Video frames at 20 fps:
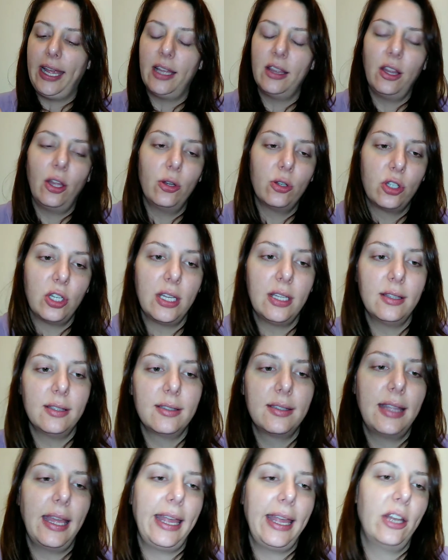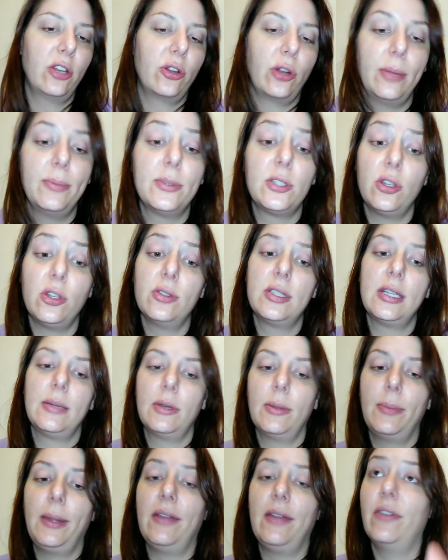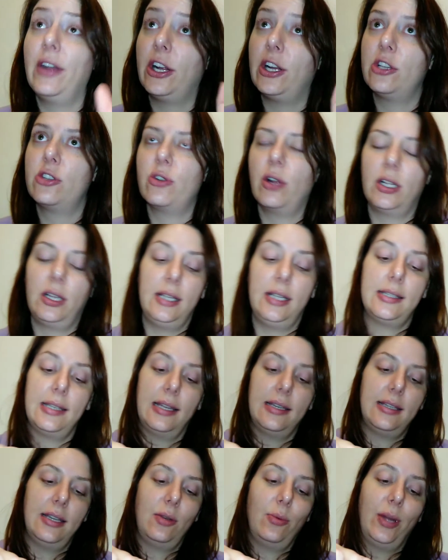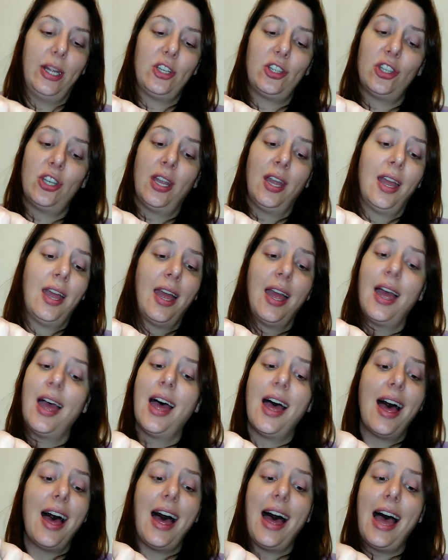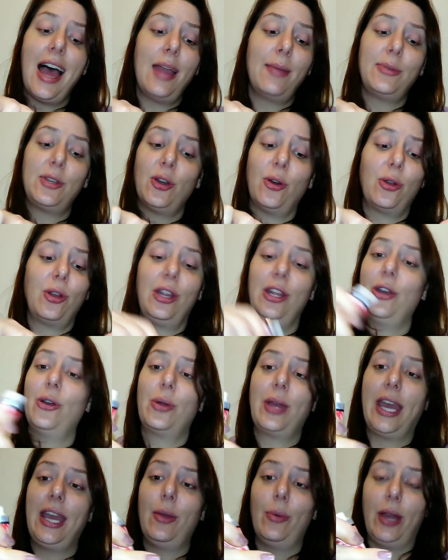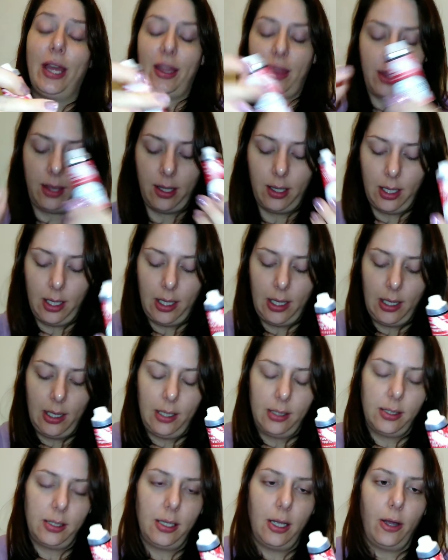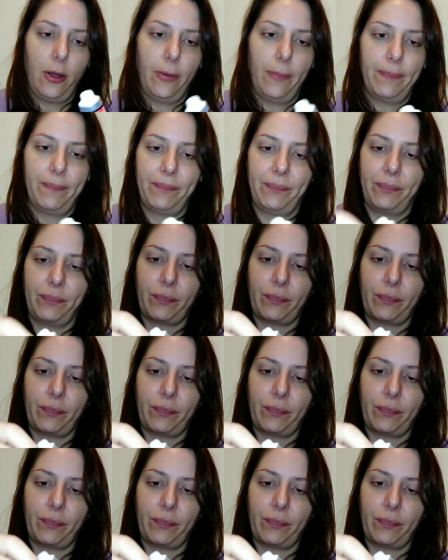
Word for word: hand lotions, the hand creams do seem to be very strongly scented, which I'm totally okay with. So,